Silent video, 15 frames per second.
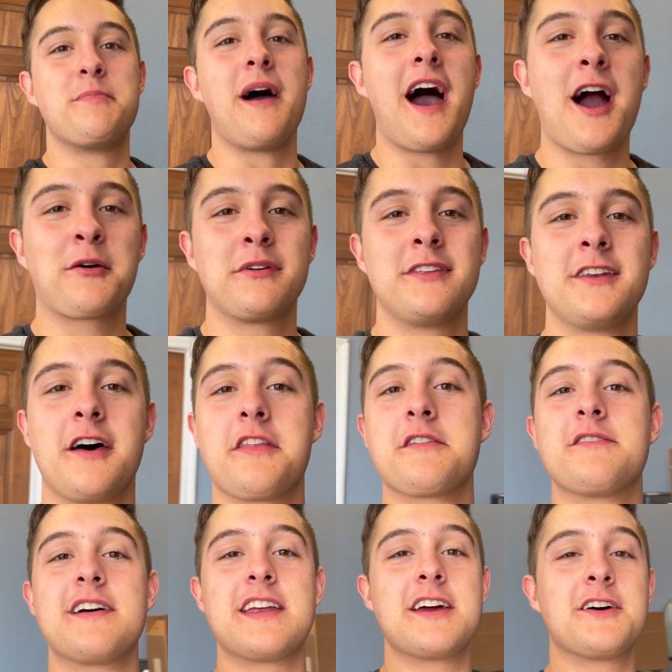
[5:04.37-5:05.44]
back with another
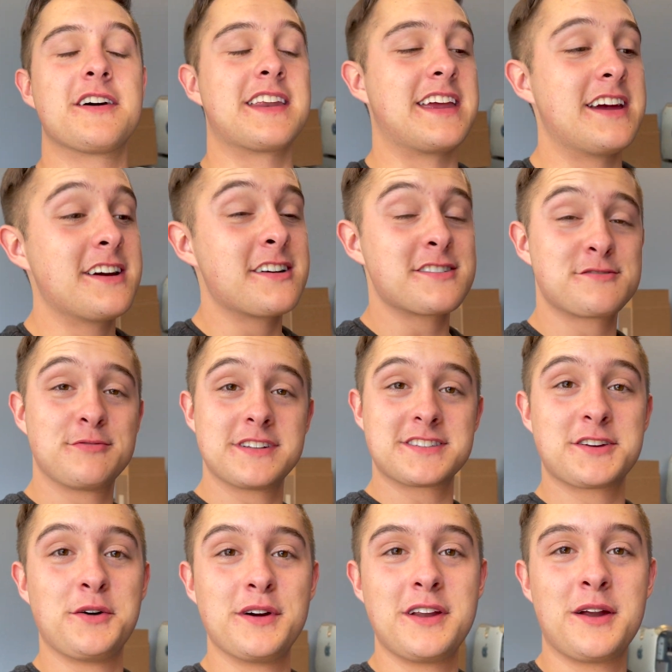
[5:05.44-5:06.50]
video, and here's what's
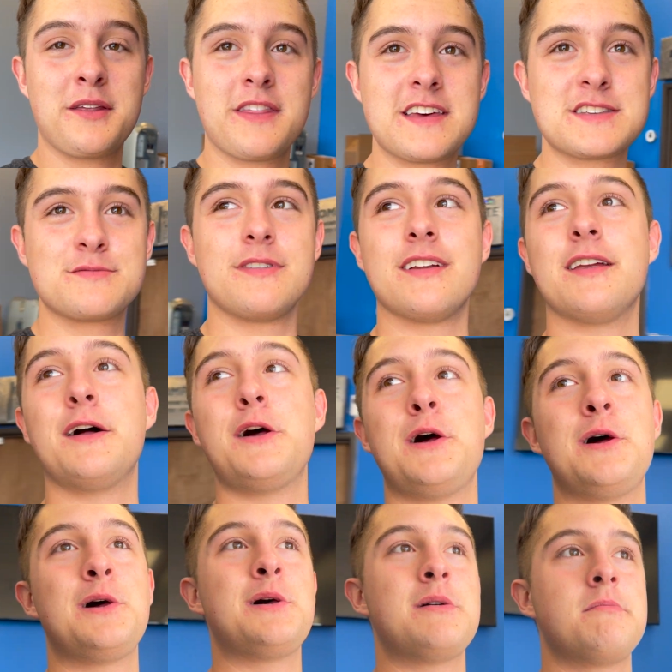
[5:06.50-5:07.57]
going on in this one.
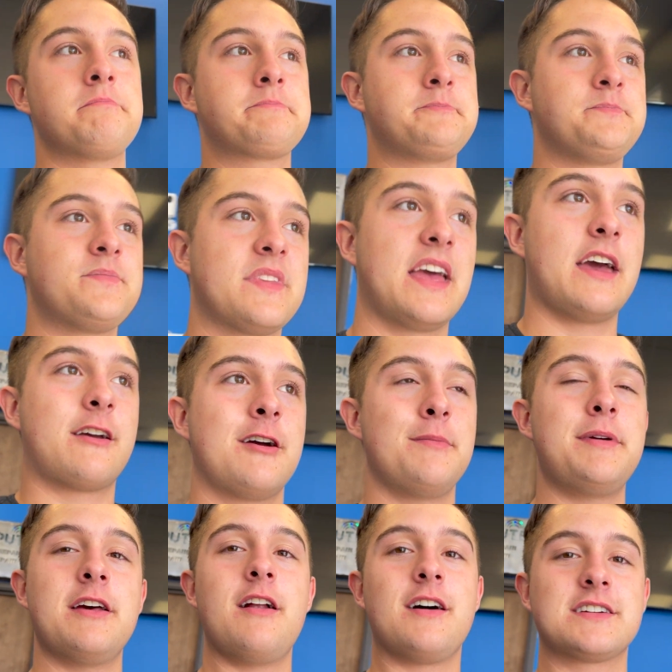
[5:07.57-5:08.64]
It could
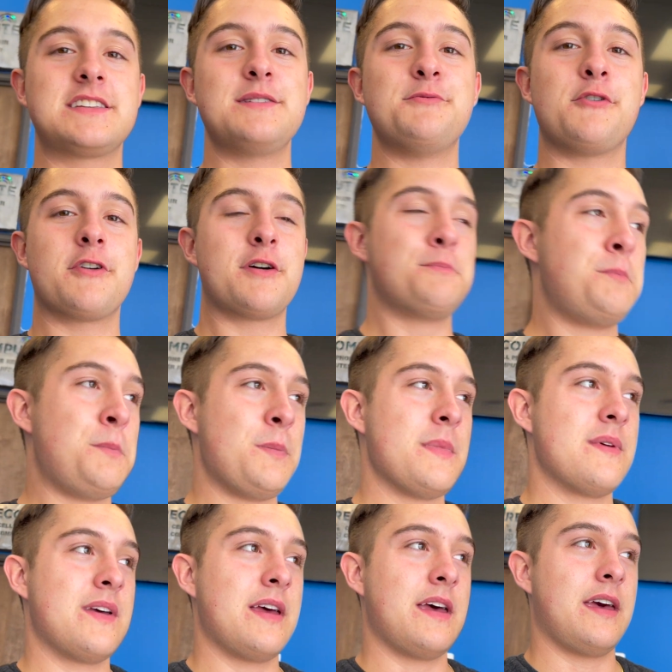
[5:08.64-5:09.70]
be an oxymoron,
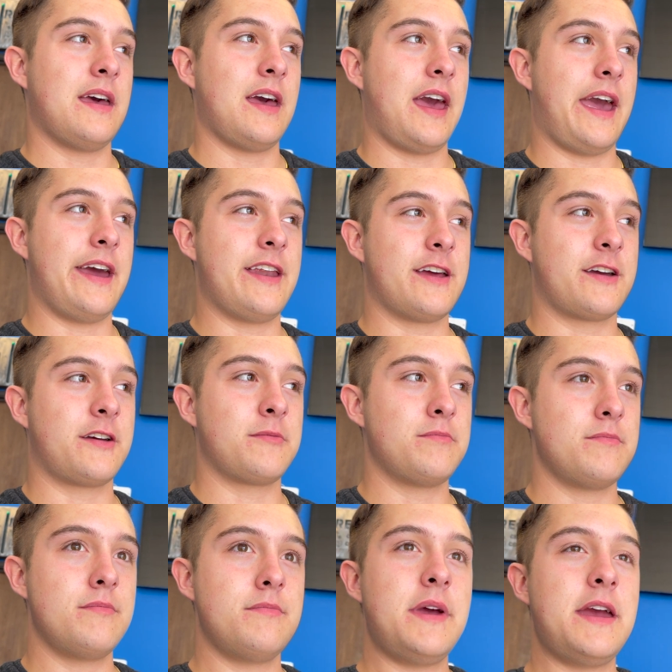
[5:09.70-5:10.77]
and it
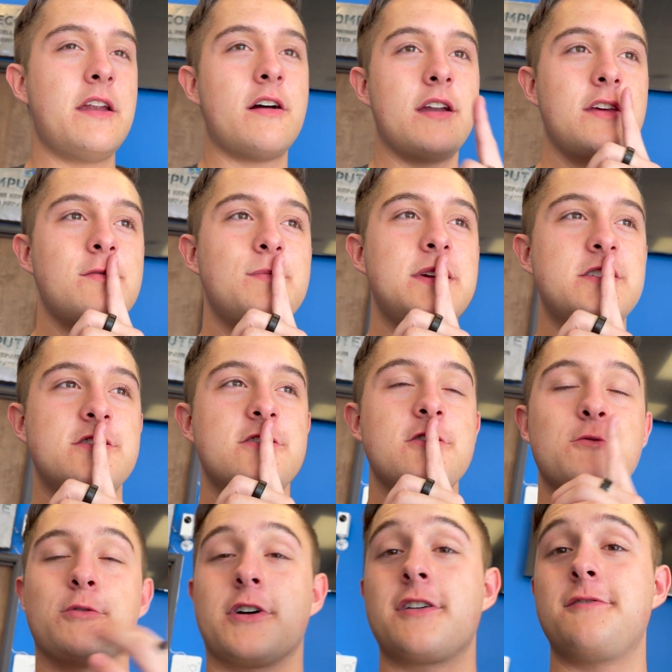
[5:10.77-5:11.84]
may not even be true.
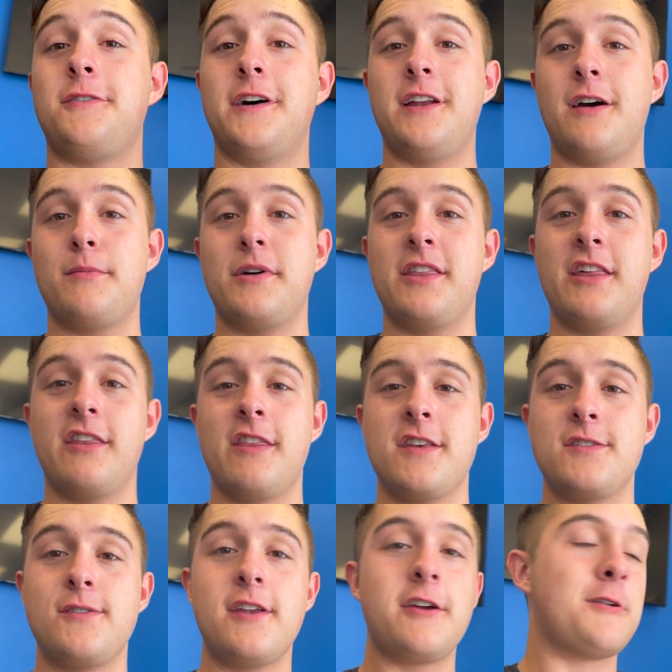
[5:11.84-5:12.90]
We're going to find out by the end of this
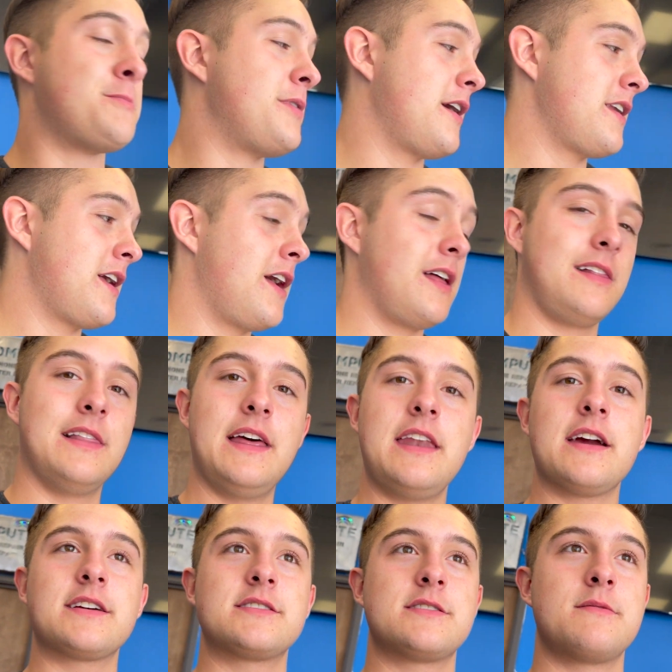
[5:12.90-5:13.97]
video. But
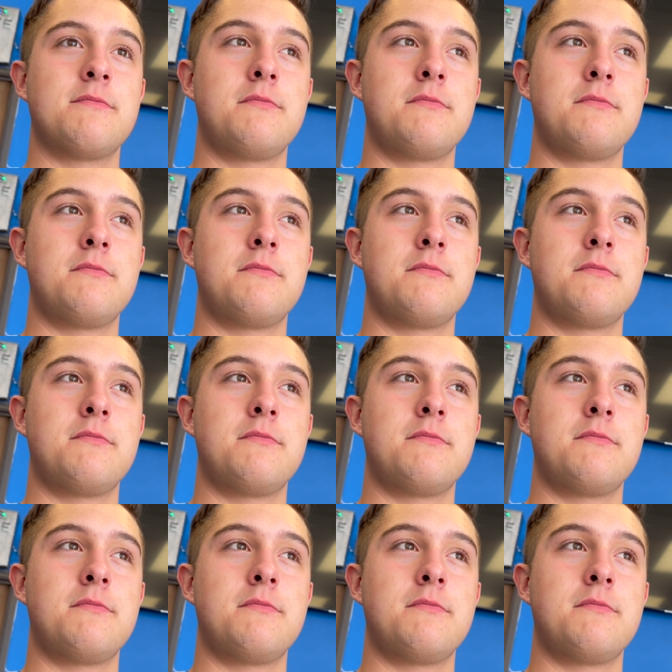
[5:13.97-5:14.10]
Linux,